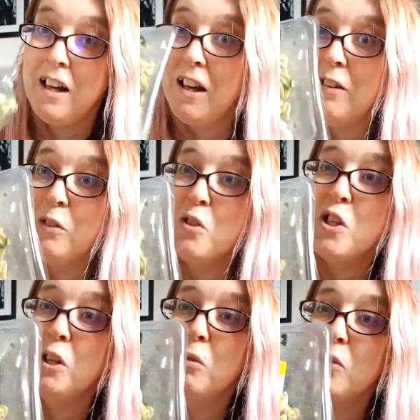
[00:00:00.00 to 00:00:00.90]
I've got
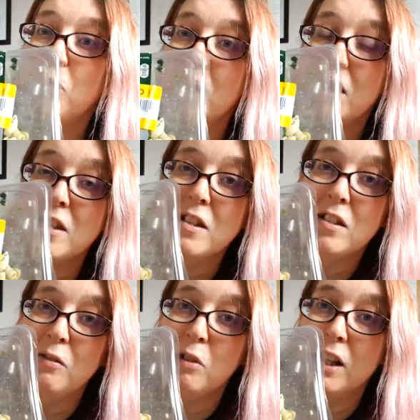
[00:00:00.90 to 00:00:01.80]
two of these because
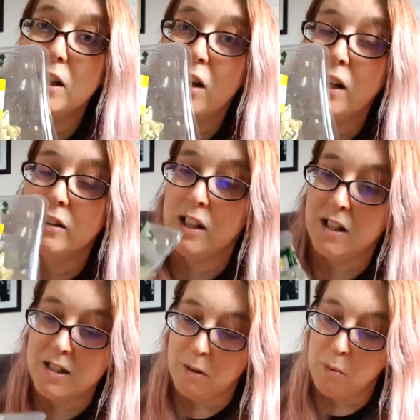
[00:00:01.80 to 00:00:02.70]
I really like
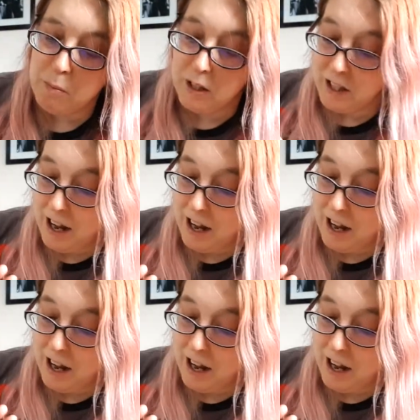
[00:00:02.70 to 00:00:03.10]
these. So I'm probably going to